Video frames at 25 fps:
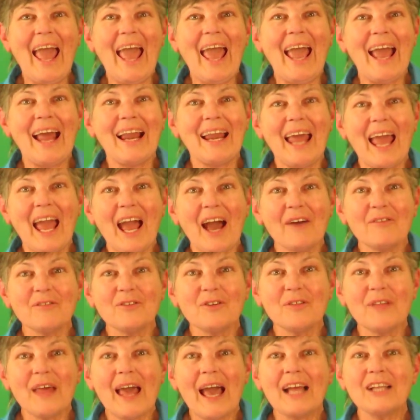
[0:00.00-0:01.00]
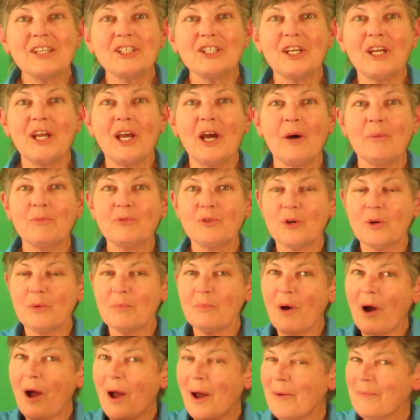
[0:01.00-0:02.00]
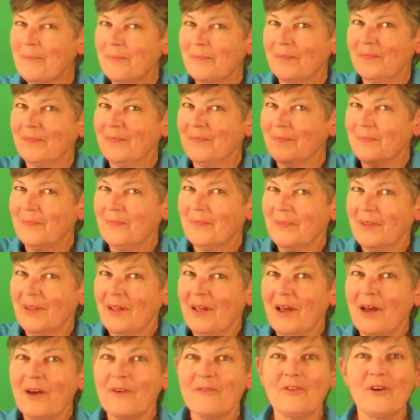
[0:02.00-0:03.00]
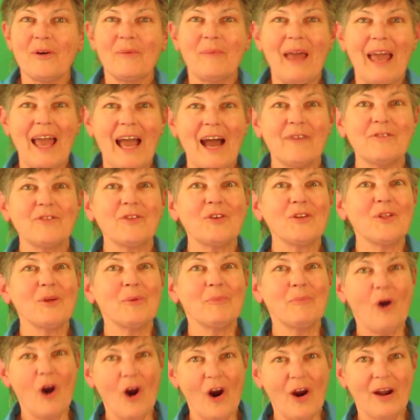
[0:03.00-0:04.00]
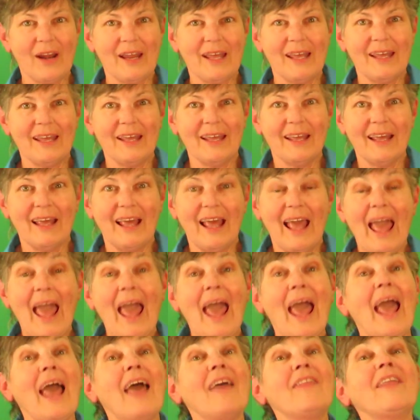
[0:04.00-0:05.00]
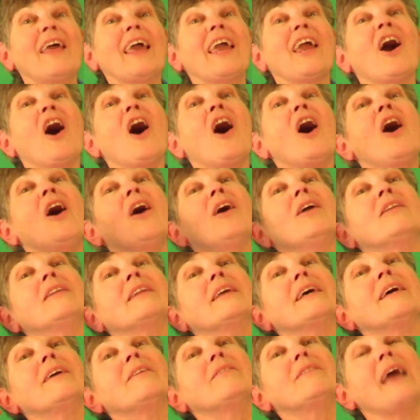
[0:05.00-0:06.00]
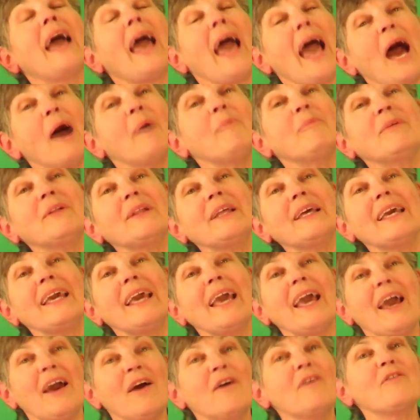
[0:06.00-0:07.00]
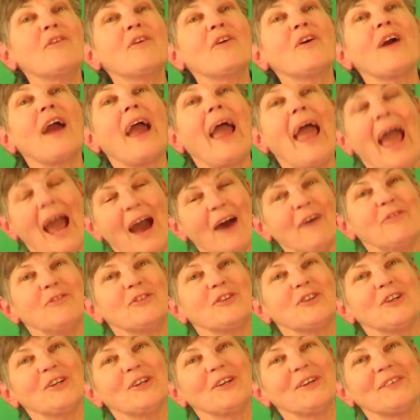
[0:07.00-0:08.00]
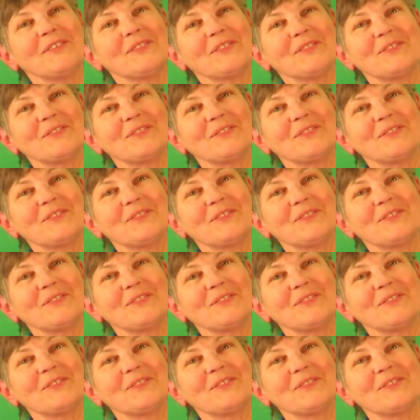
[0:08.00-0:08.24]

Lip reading: And after that, she helped her mom from after the party. And they all lived happily ever after.